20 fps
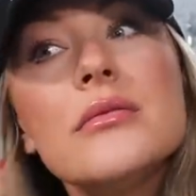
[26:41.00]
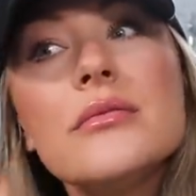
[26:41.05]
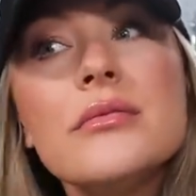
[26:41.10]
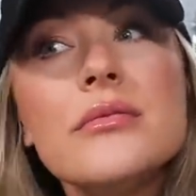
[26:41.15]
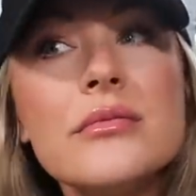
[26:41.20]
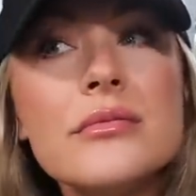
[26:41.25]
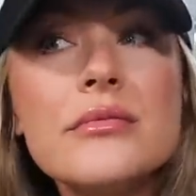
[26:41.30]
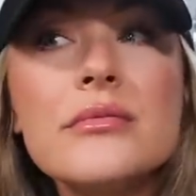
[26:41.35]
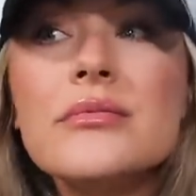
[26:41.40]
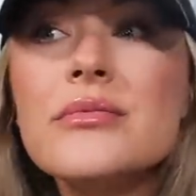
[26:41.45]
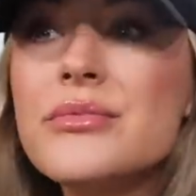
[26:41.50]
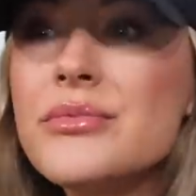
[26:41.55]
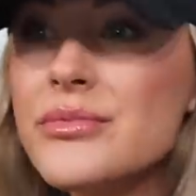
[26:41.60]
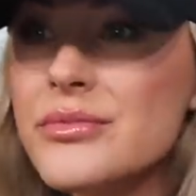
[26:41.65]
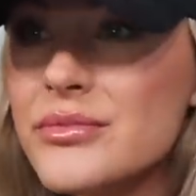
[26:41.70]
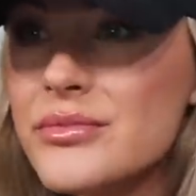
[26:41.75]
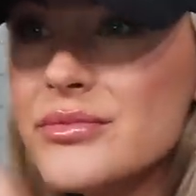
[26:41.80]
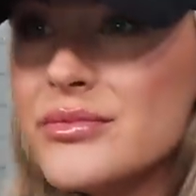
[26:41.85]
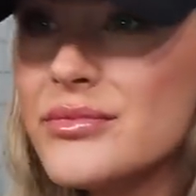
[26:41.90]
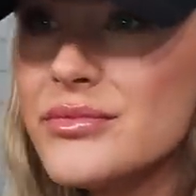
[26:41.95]

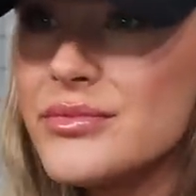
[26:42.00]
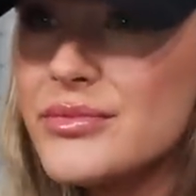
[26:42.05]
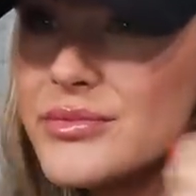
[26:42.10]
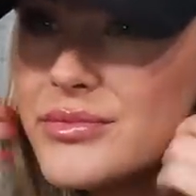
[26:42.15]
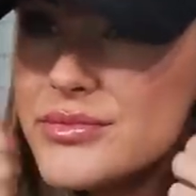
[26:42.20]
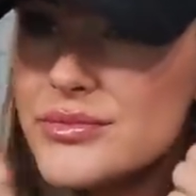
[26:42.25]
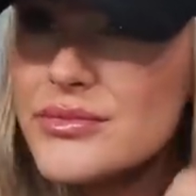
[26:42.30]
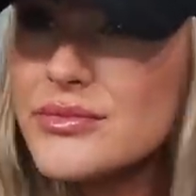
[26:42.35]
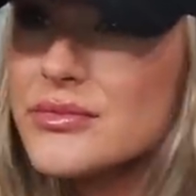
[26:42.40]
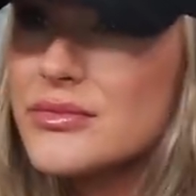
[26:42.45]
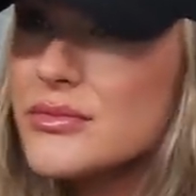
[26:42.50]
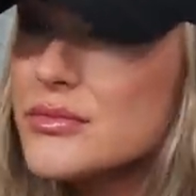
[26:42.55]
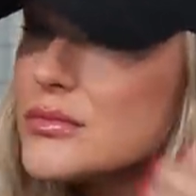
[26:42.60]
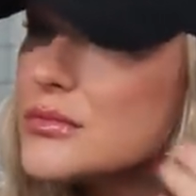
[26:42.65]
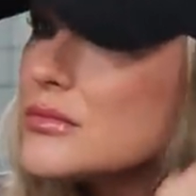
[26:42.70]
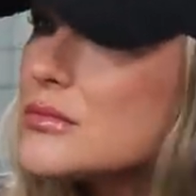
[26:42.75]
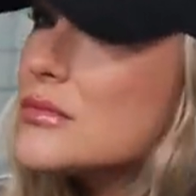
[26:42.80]
Nobody speaks.